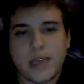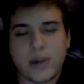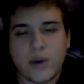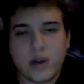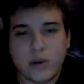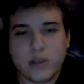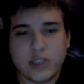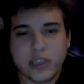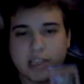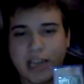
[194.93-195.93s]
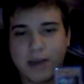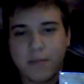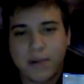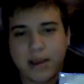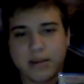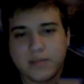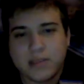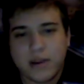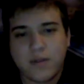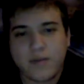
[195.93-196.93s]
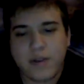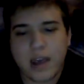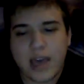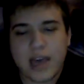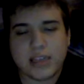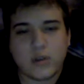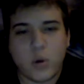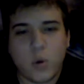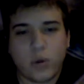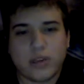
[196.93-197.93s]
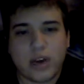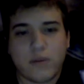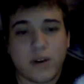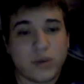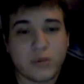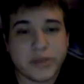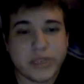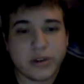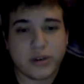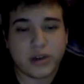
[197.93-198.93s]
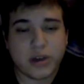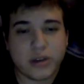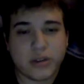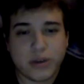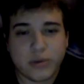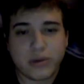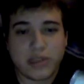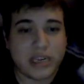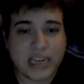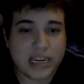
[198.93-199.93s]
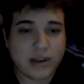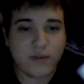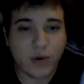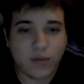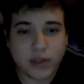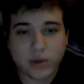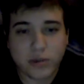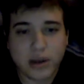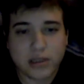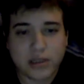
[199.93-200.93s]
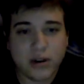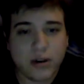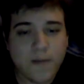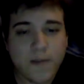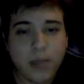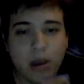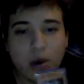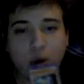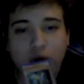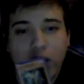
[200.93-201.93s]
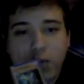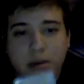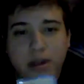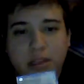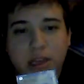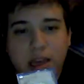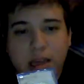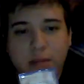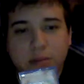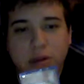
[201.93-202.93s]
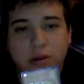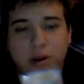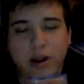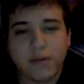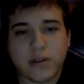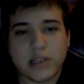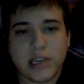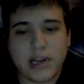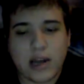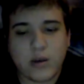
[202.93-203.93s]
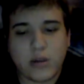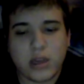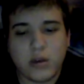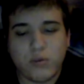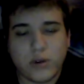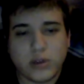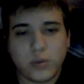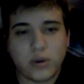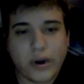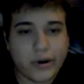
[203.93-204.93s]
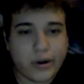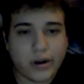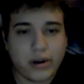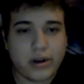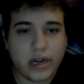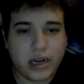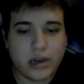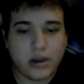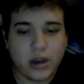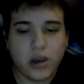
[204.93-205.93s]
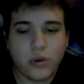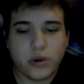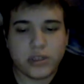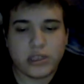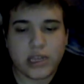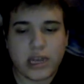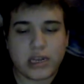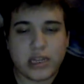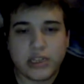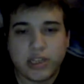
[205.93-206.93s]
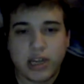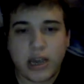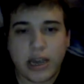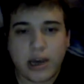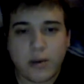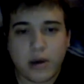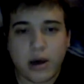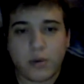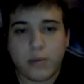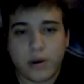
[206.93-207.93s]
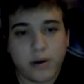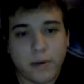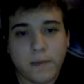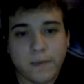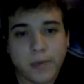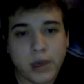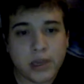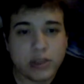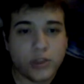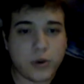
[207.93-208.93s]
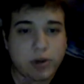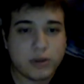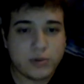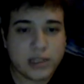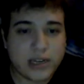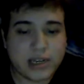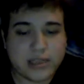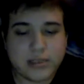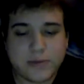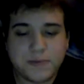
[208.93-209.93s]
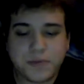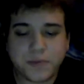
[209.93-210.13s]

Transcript: You can use just him by himself as the whole entire ritual material tributes needed for ritual monster, or you can pitch him to your graveyard to get out the ritual card needed, which is that Gishki Aqua Mirror. So he's really nice.